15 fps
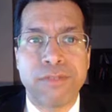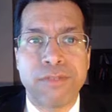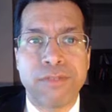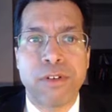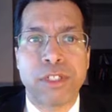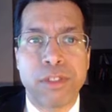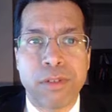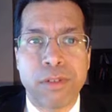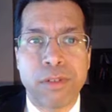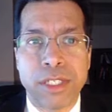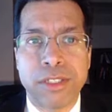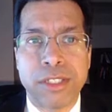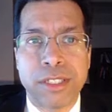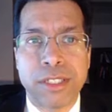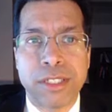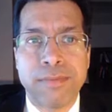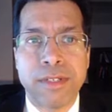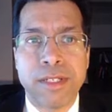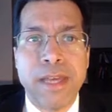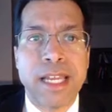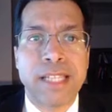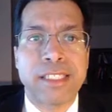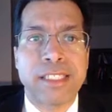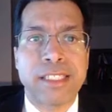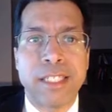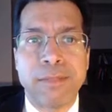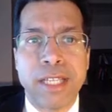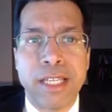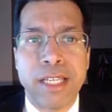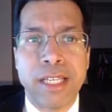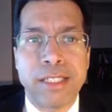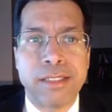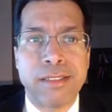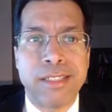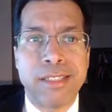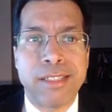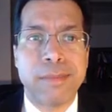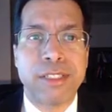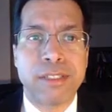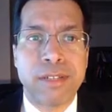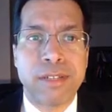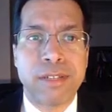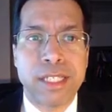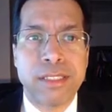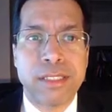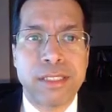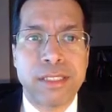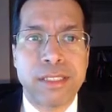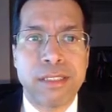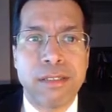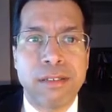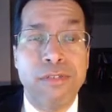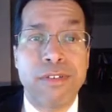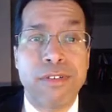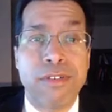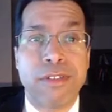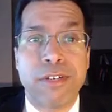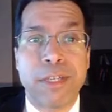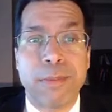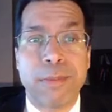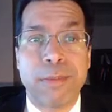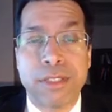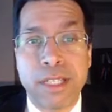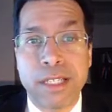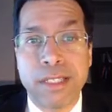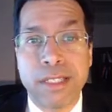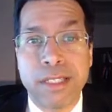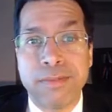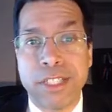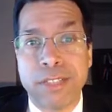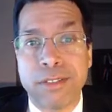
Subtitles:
workforce shortage. MedAxiom data demonstrates over 30%